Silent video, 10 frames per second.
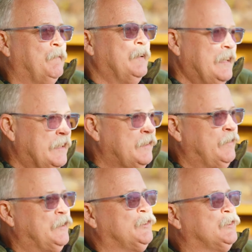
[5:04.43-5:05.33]

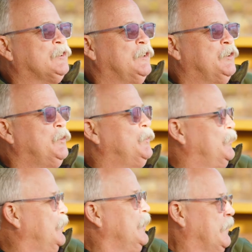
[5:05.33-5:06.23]
individuals can do
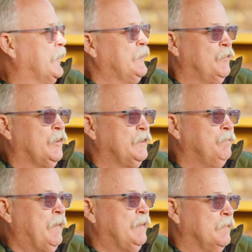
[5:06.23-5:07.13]
that can really
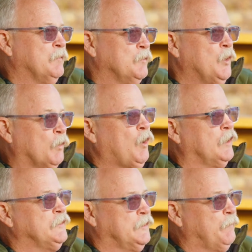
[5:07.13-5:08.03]

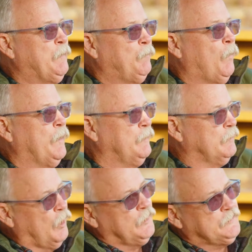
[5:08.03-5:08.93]
cause a tipping point and
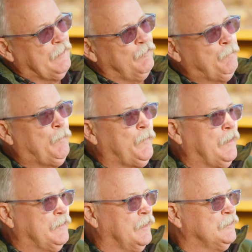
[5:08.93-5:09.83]
cause that ripple
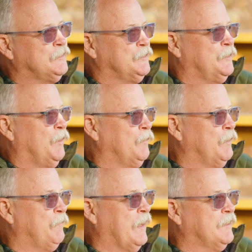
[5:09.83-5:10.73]
that does
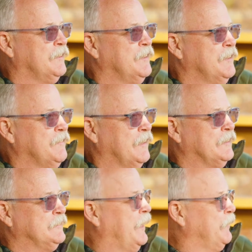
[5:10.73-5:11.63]
affect things
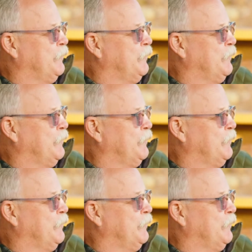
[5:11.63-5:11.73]
down the